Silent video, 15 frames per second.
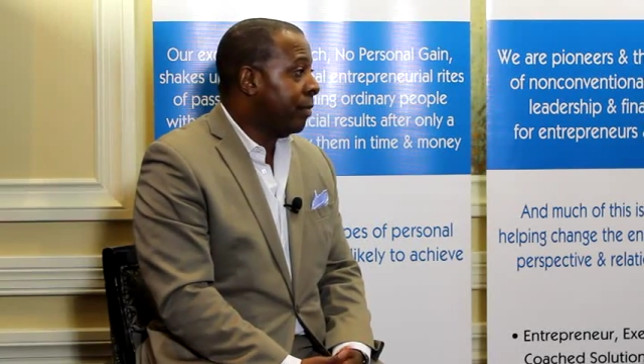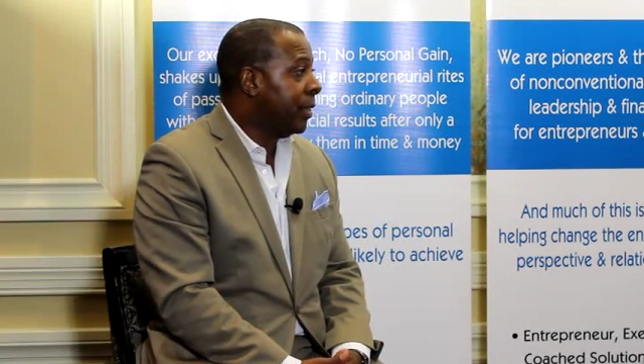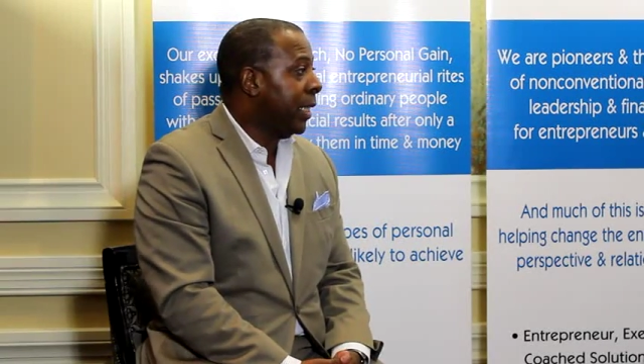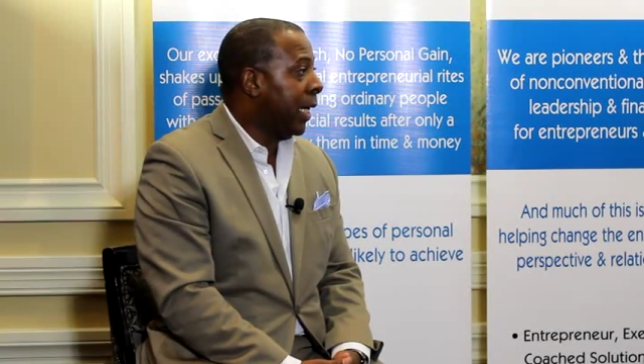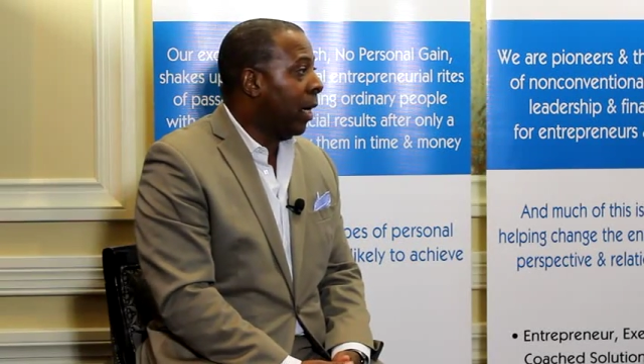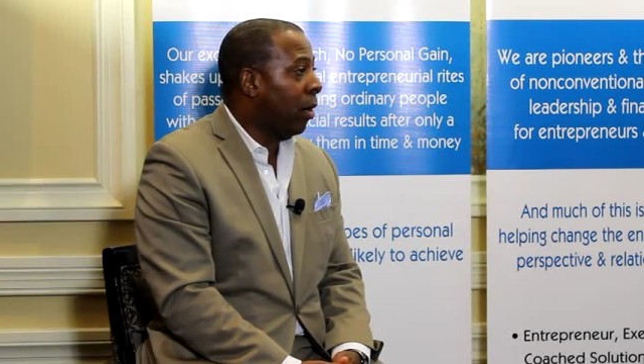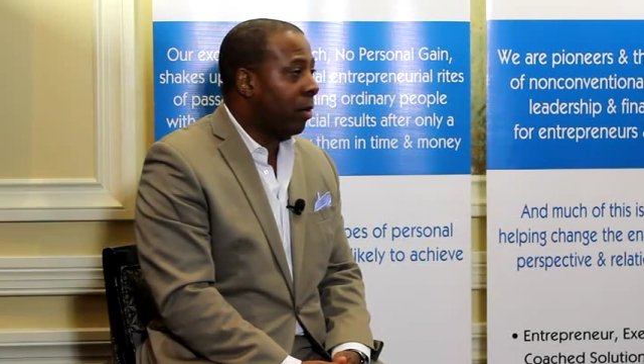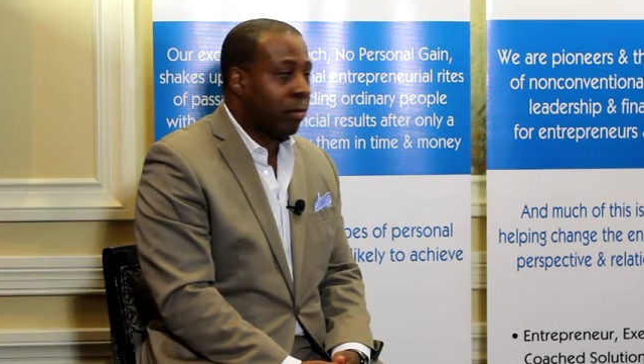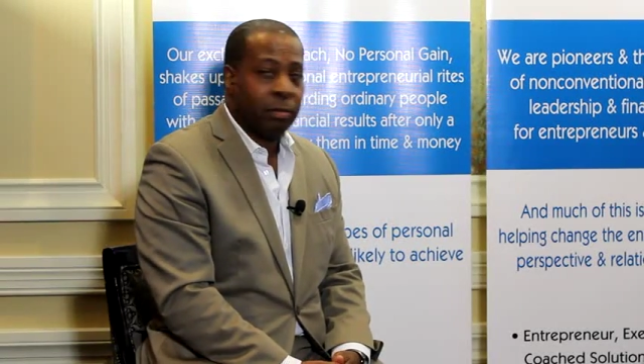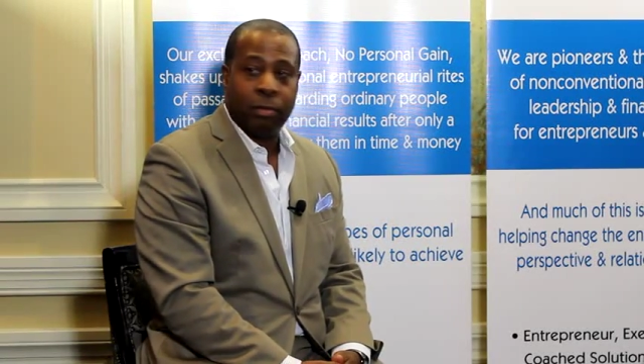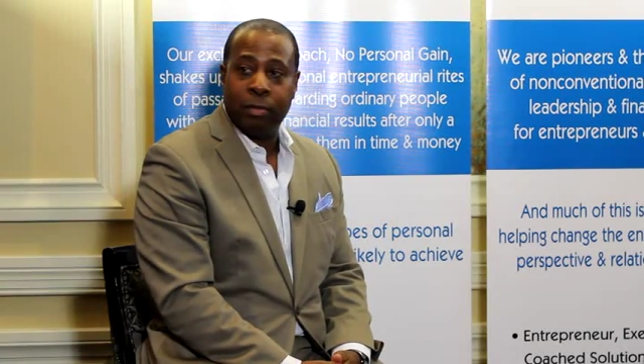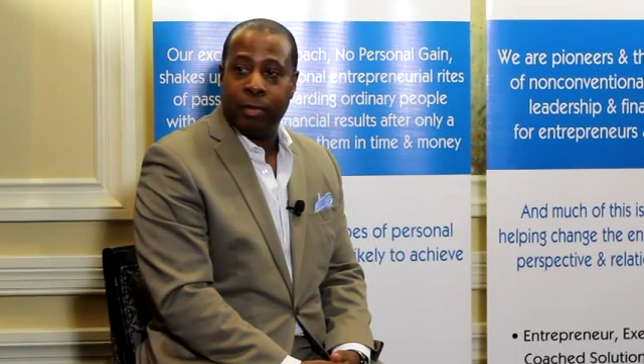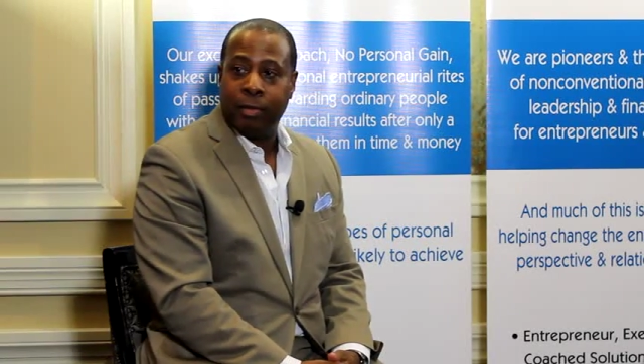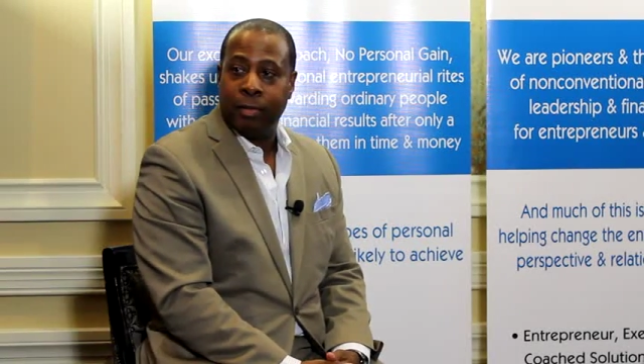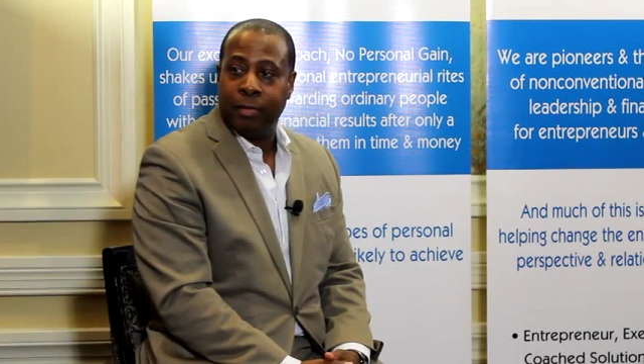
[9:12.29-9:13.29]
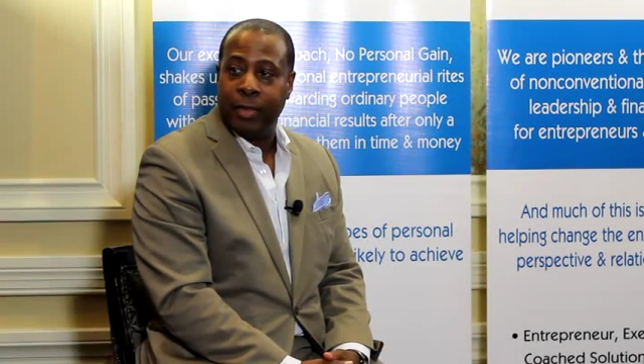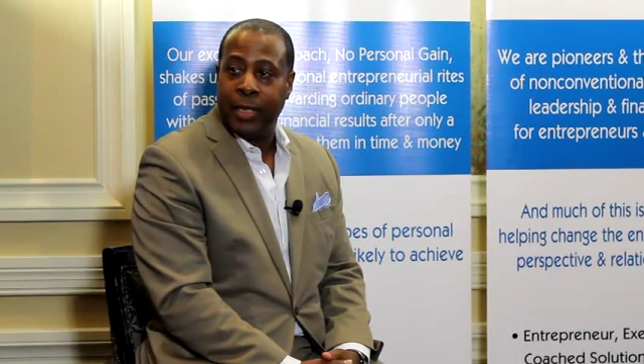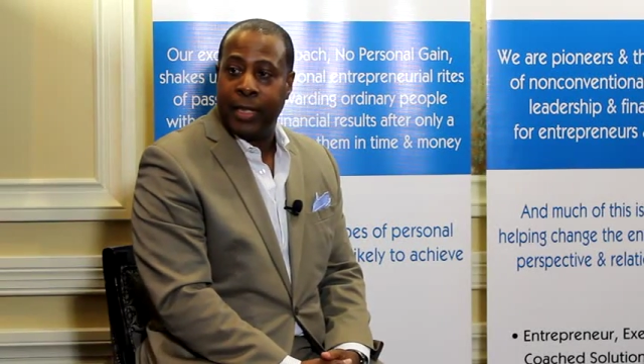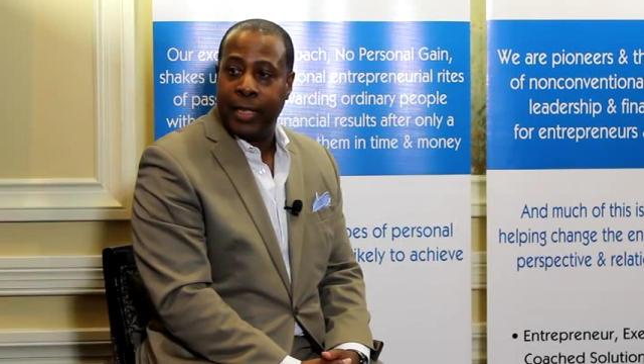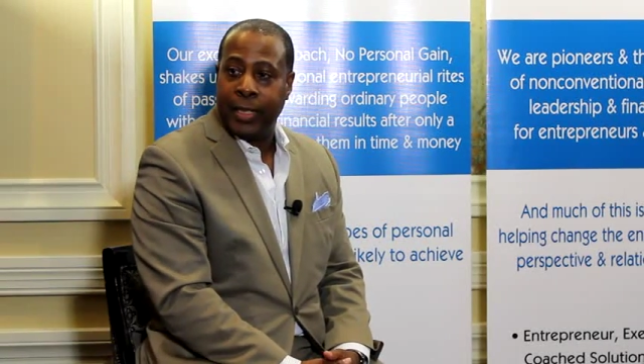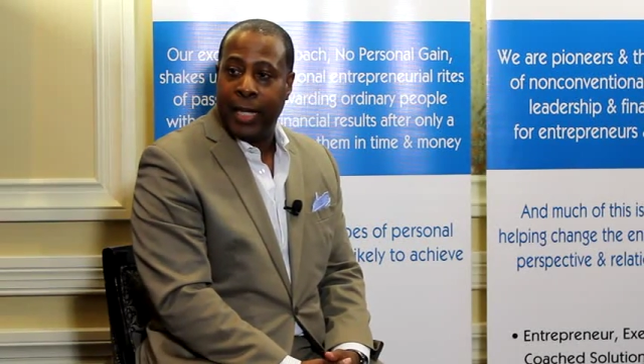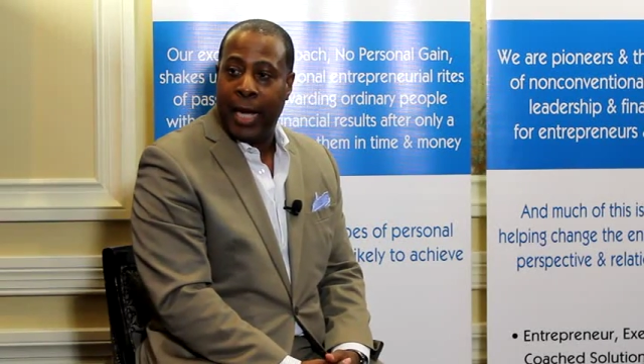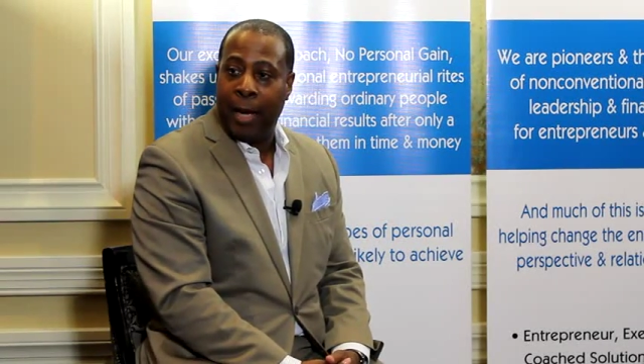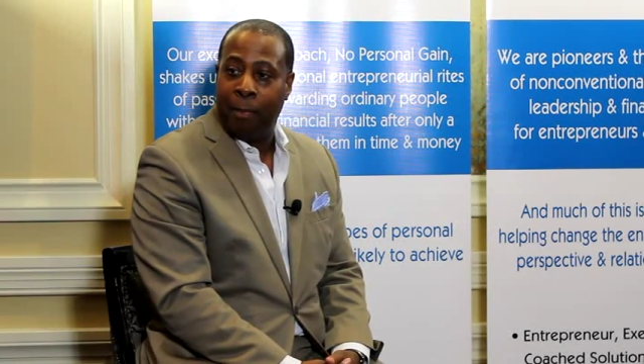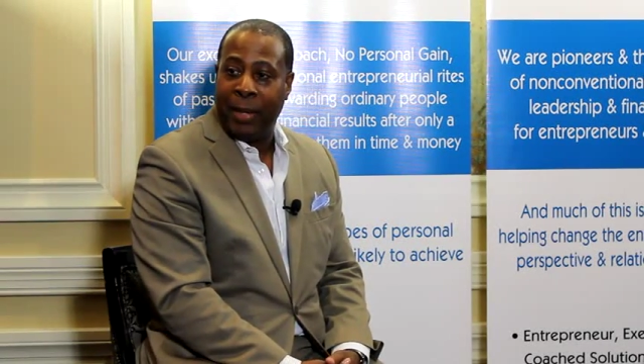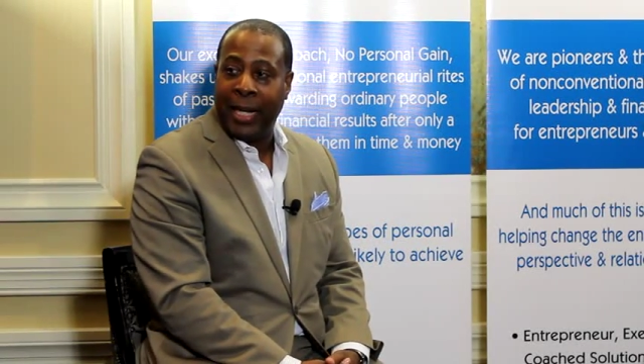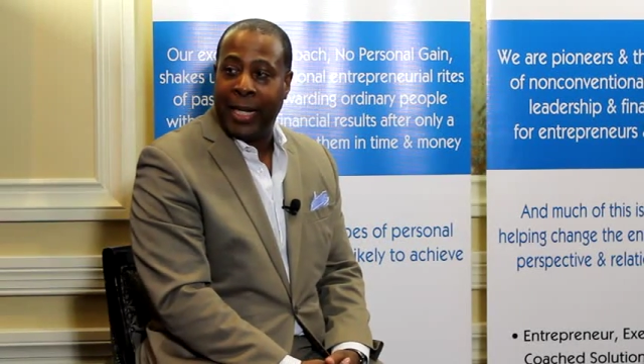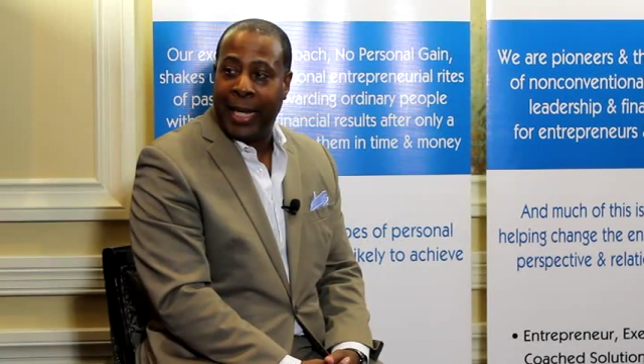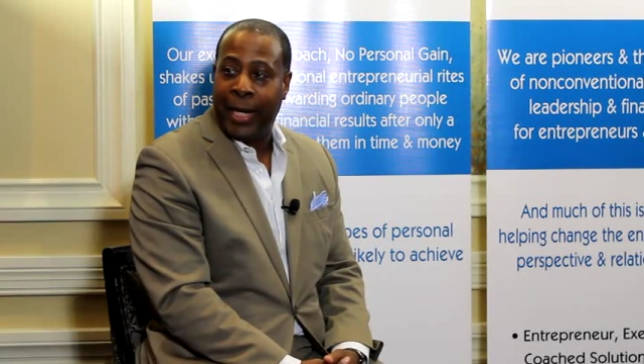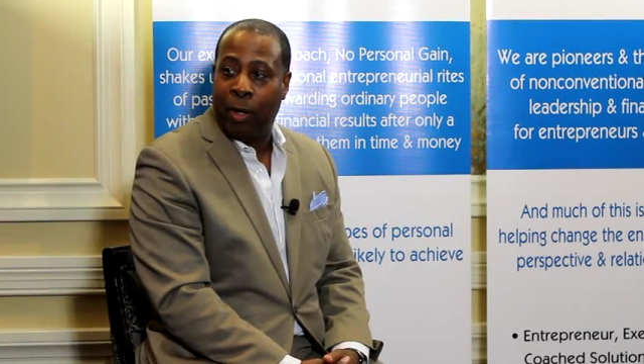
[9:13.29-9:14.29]
you know, are
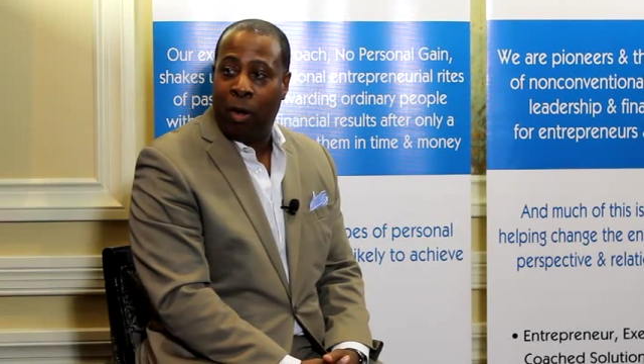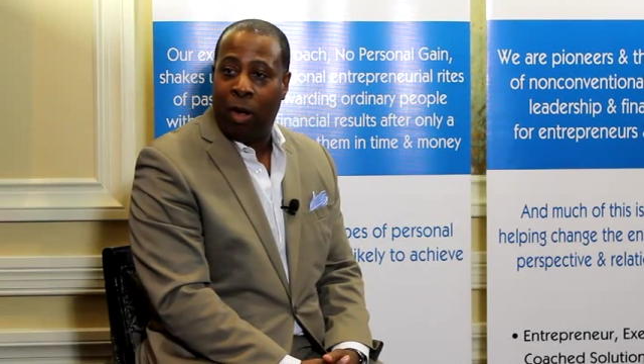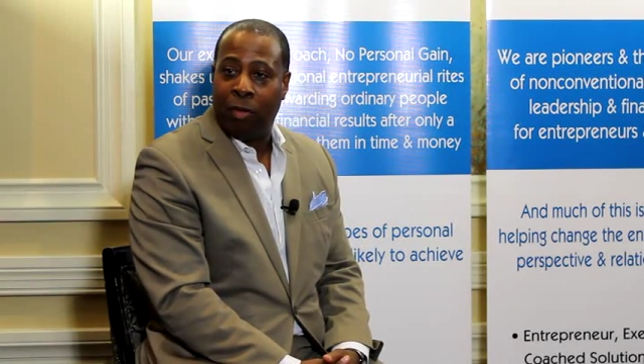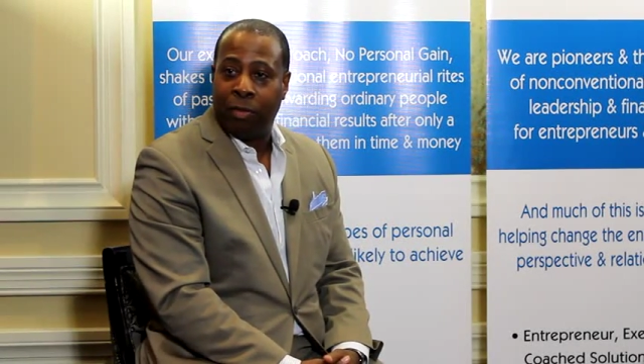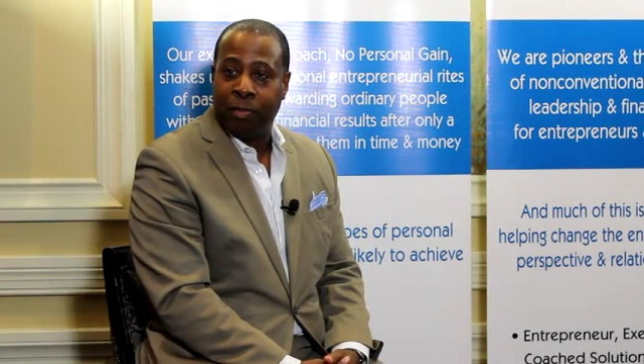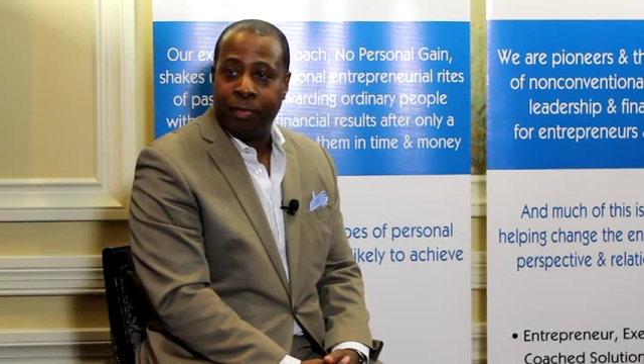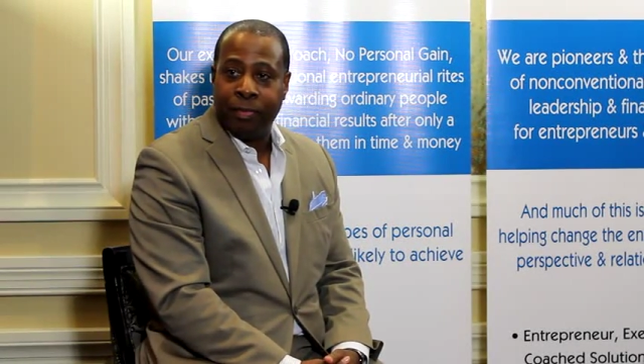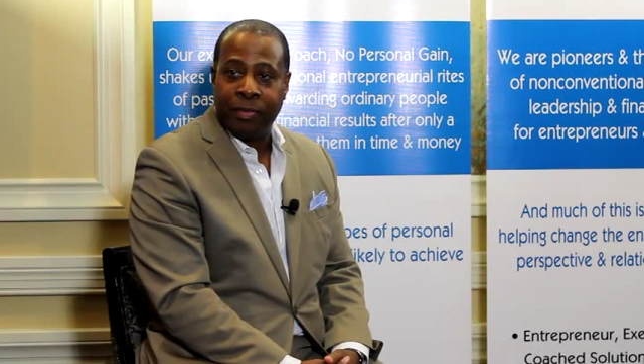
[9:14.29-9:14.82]
being laid off.